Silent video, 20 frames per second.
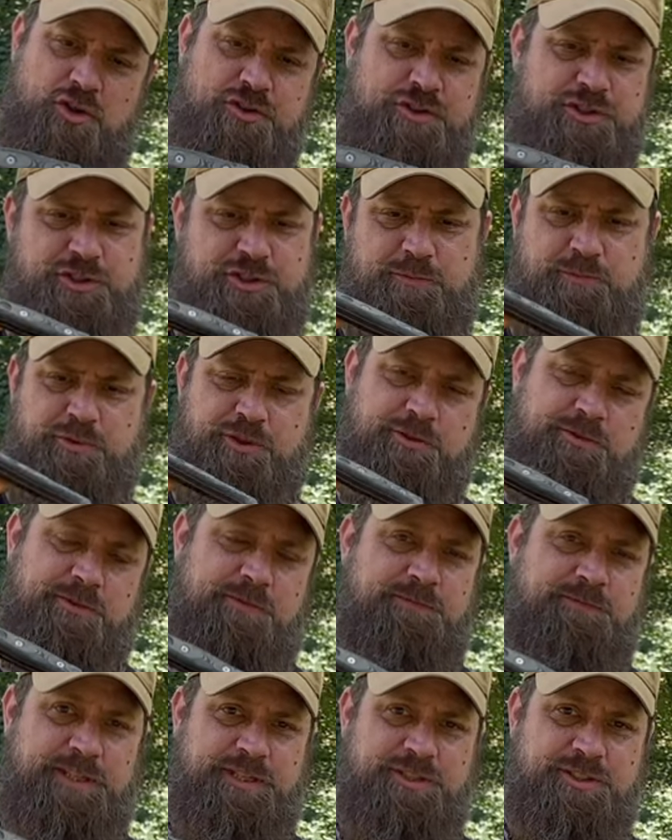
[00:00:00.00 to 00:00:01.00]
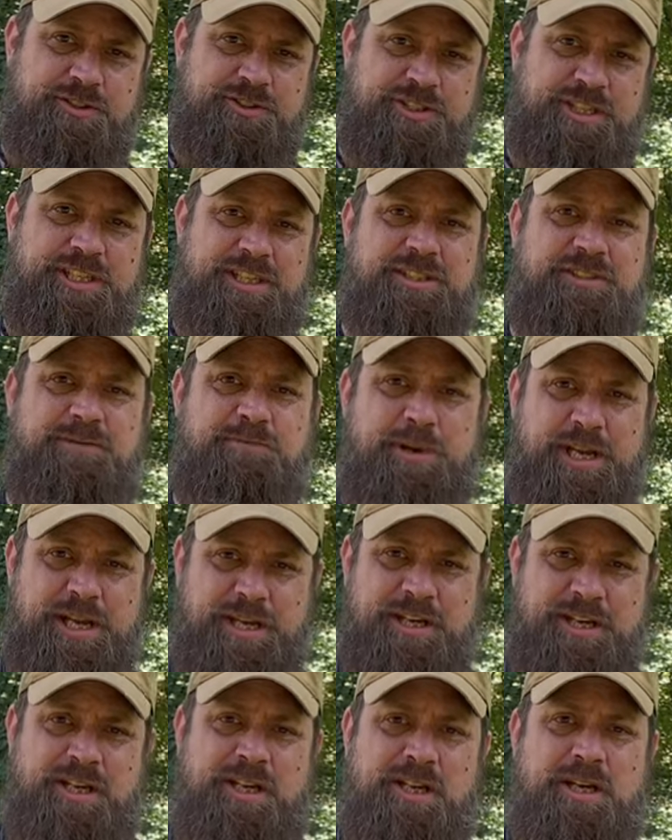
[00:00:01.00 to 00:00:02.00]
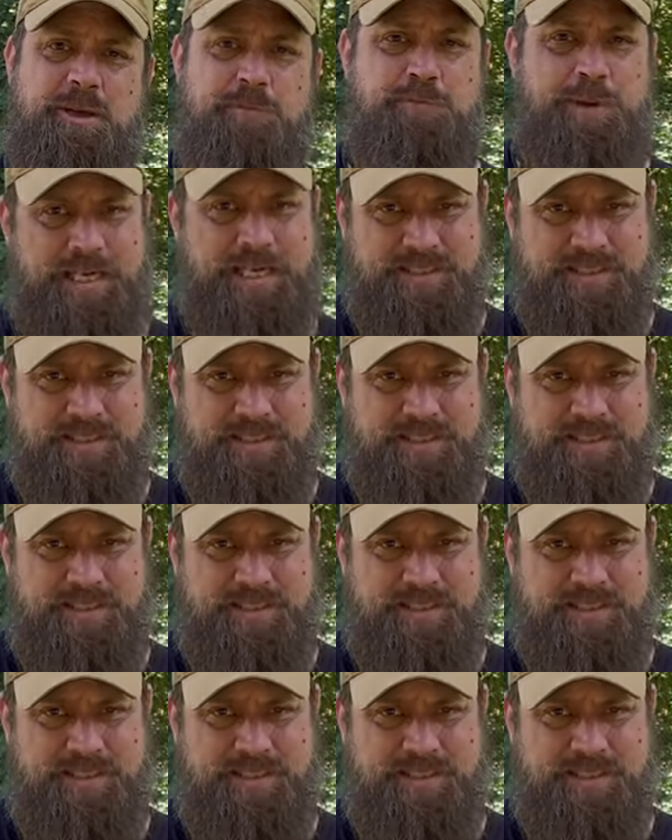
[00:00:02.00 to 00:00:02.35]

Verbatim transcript: the super cool features and it's made by